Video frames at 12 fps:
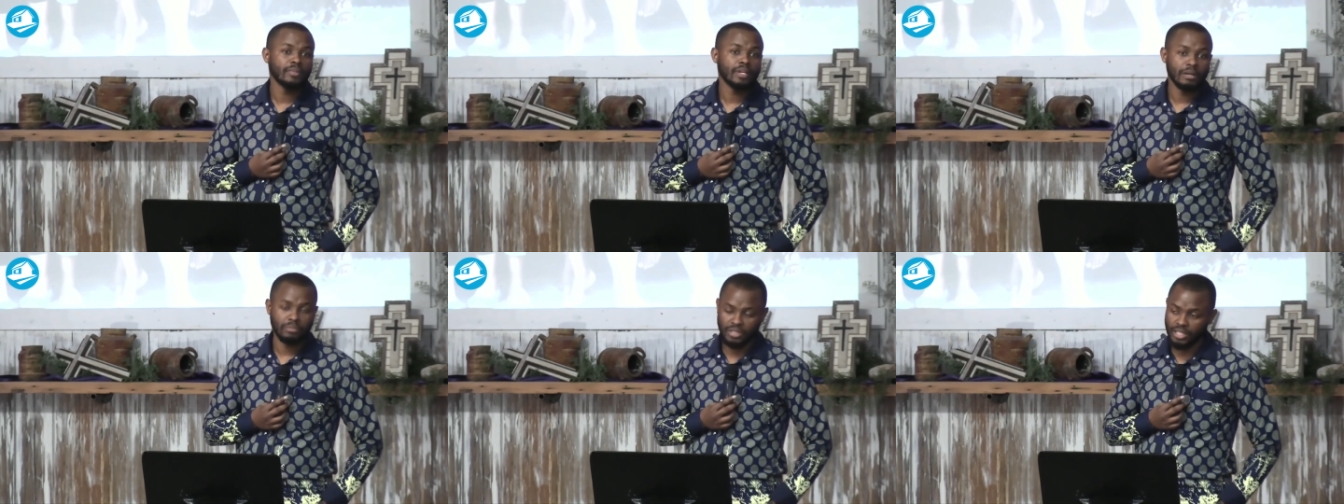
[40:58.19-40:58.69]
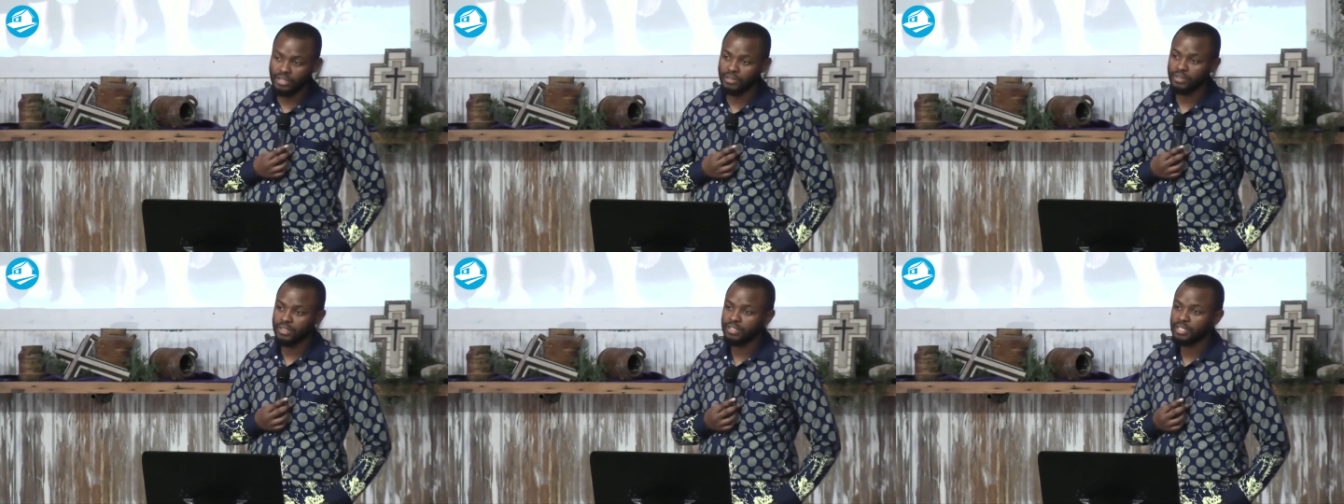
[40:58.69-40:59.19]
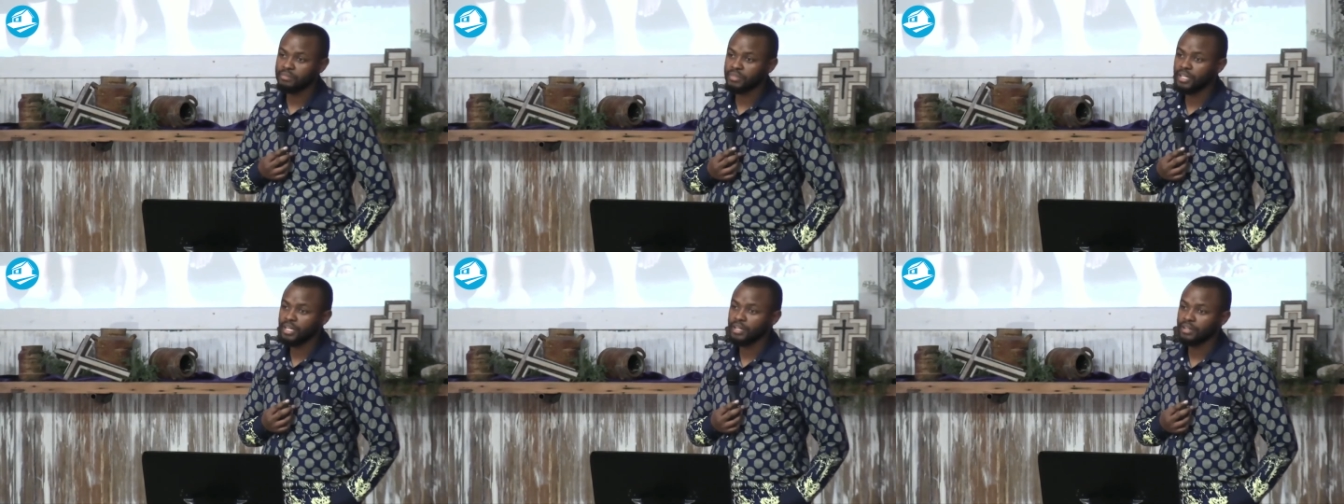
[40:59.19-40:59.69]
I'm telling you the same
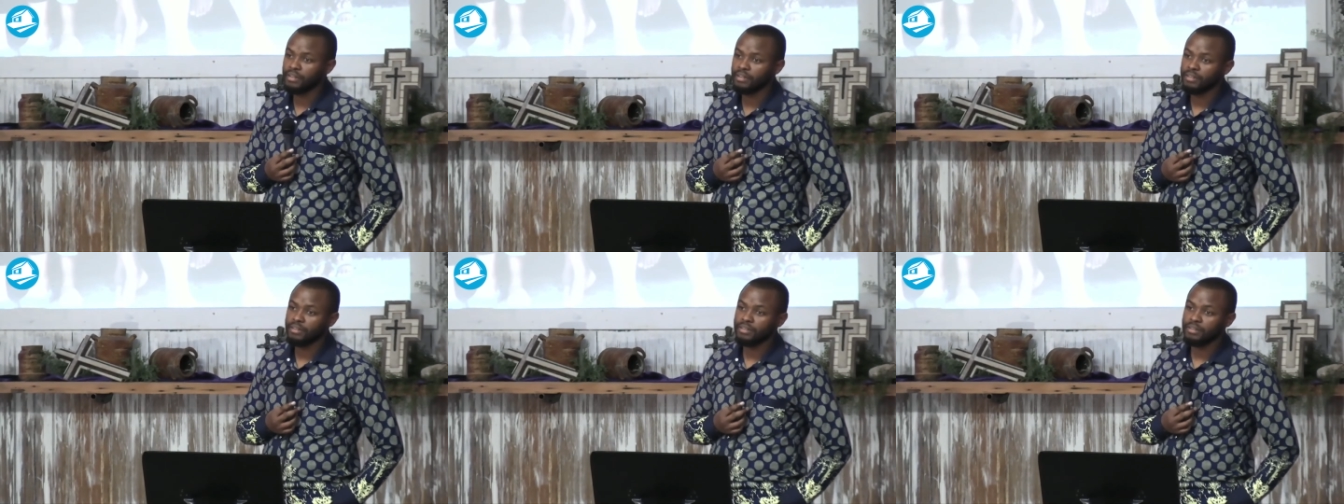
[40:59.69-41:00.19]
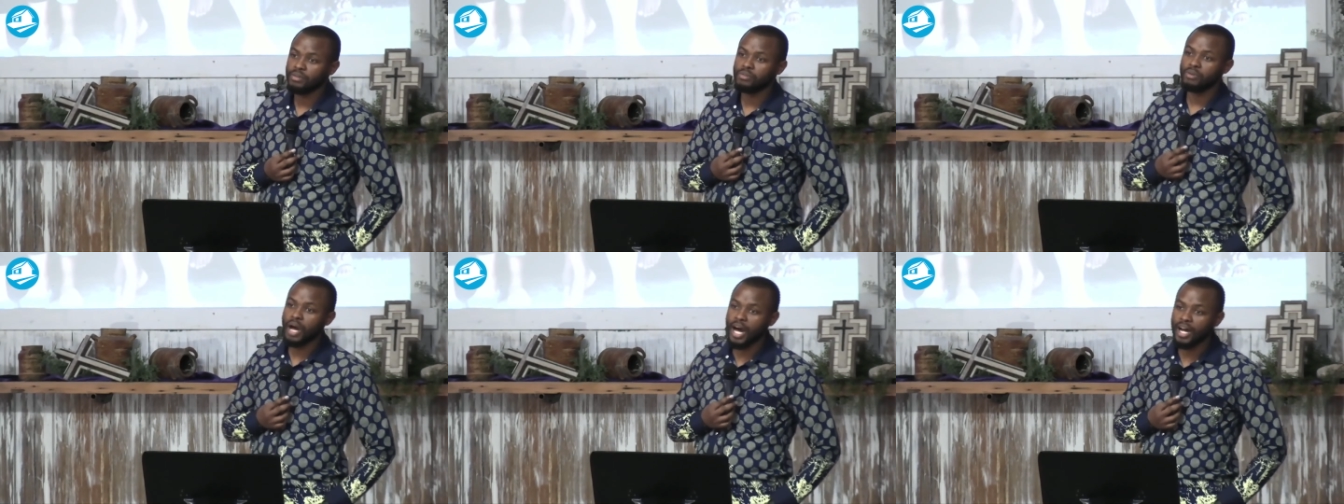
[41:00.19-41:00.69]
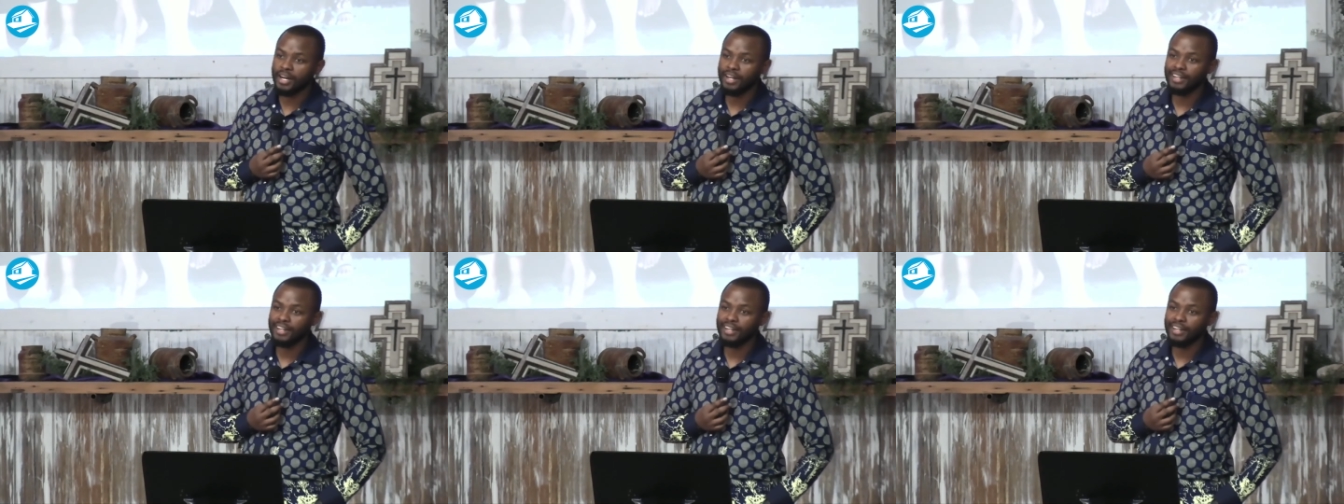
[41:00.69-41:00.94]
thing run.